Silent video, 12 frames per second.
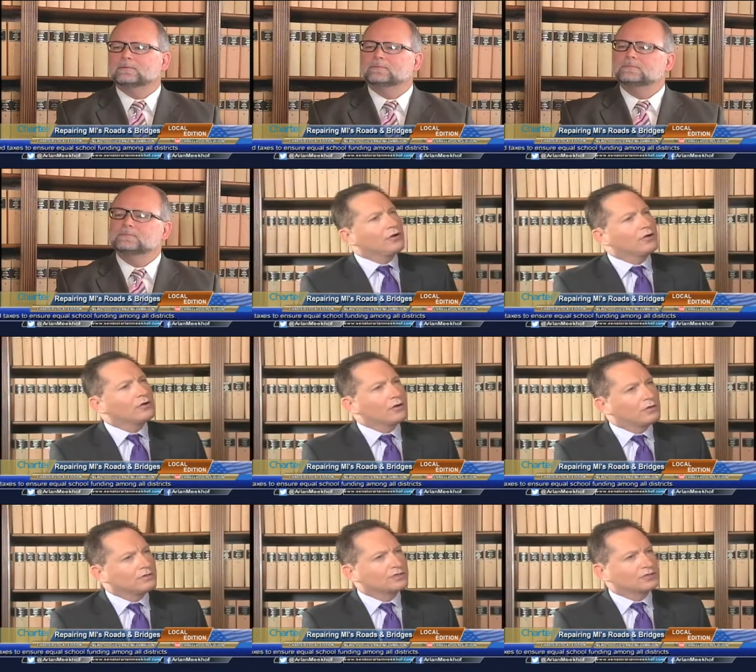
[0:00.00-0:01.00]
Could it
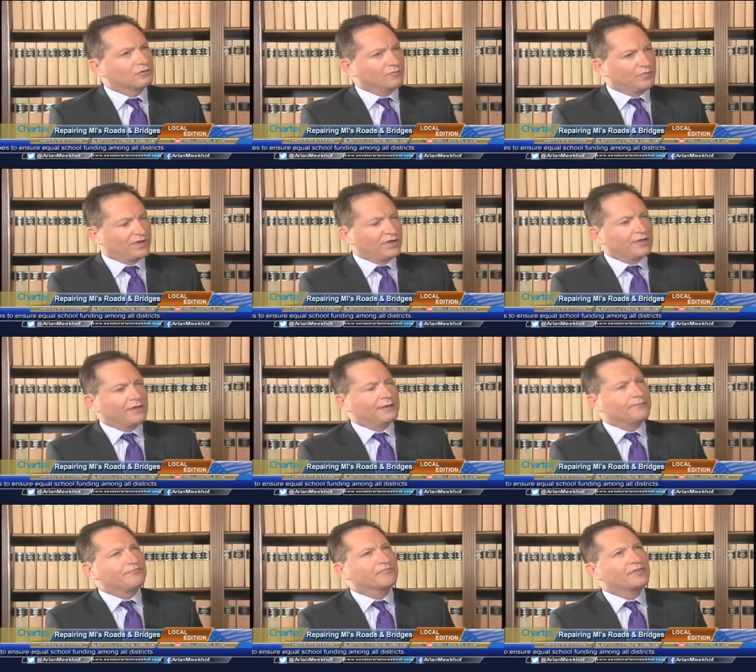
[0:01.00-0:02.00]
also be
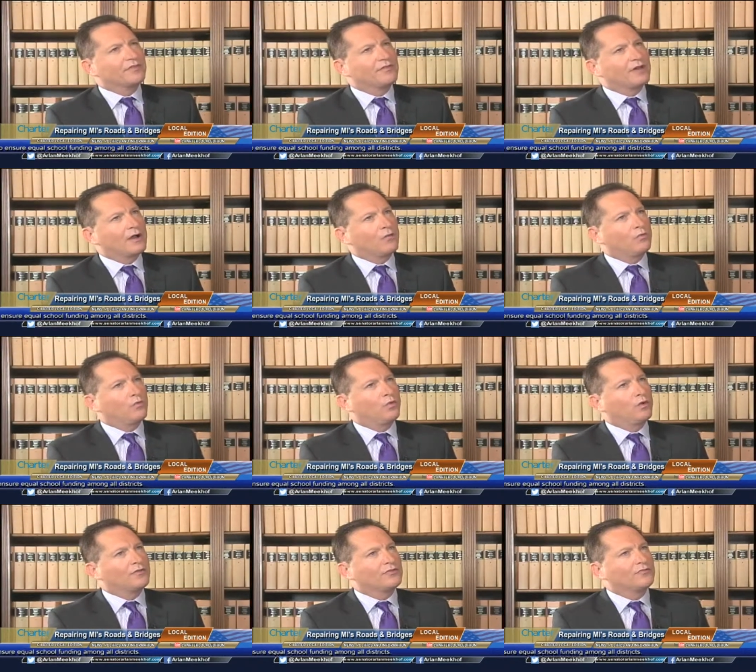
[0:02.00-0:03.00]
that
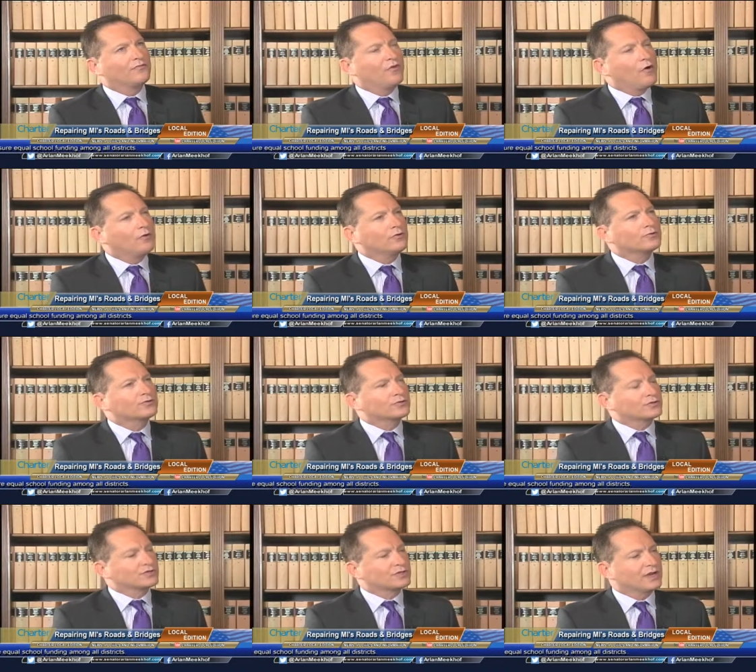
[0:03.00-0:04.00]
what the voters
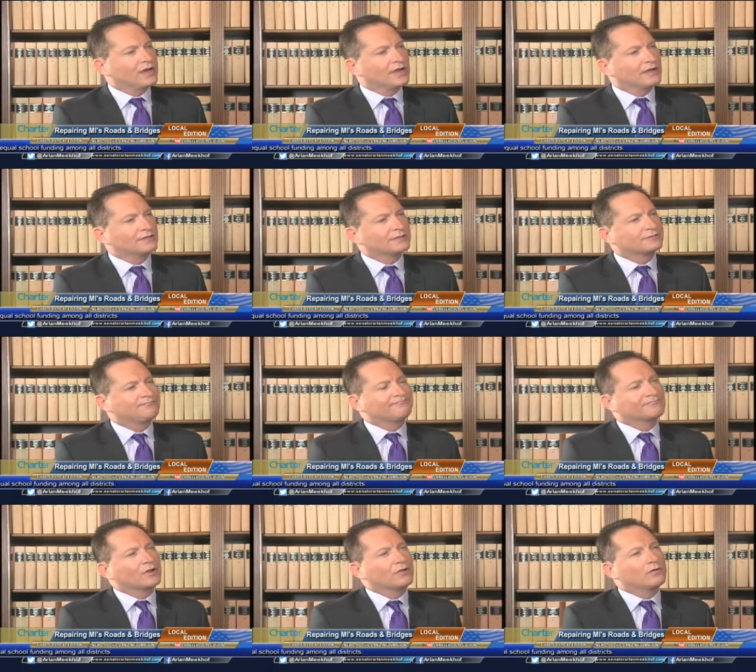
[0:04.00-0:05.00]
are saying is,
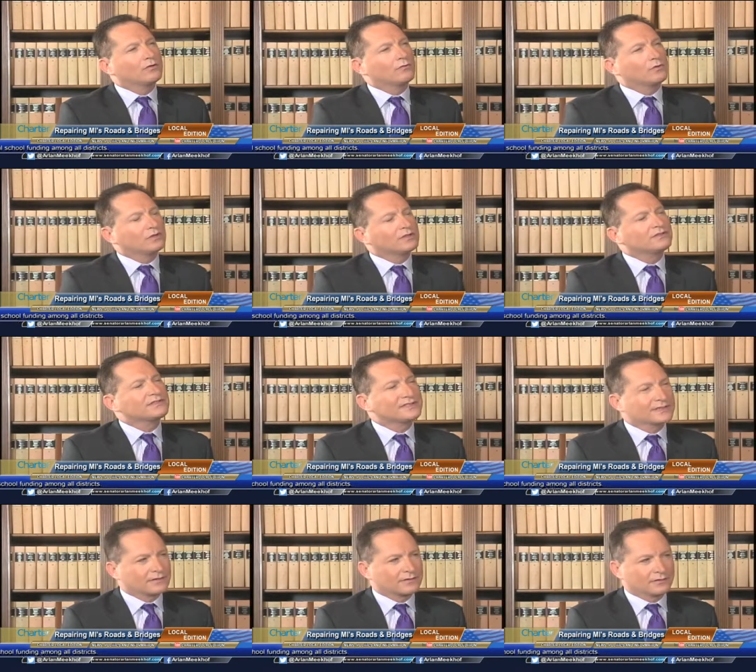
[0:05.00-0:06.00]
we're a little
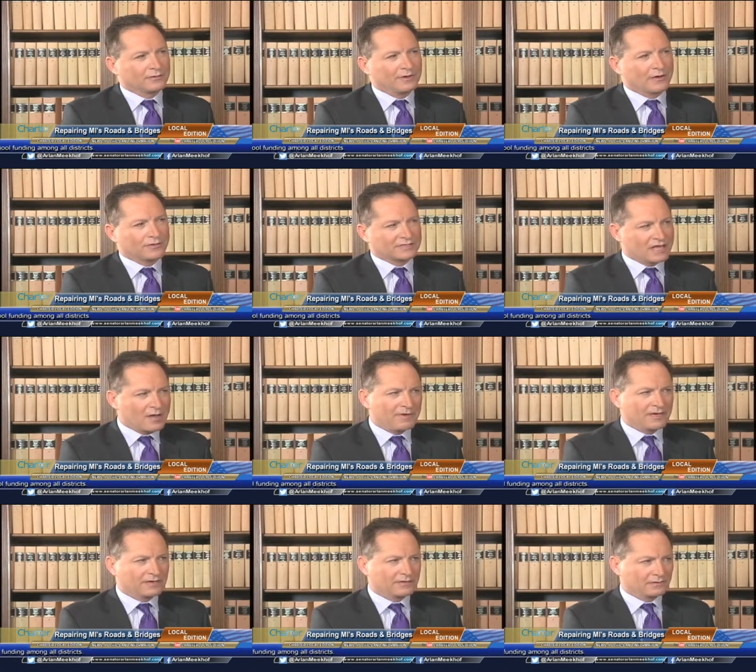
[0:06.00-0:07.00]
cynical about what's
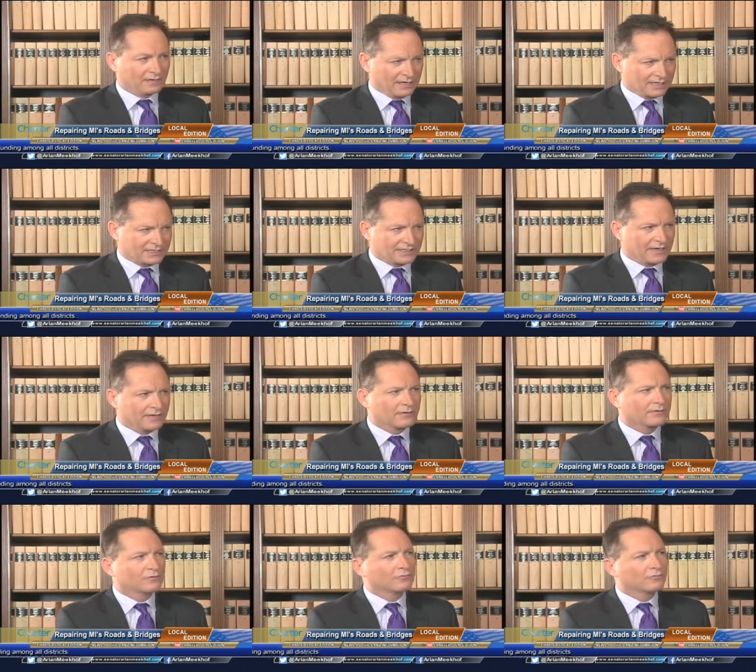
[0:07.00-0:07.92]
happening in Lansing.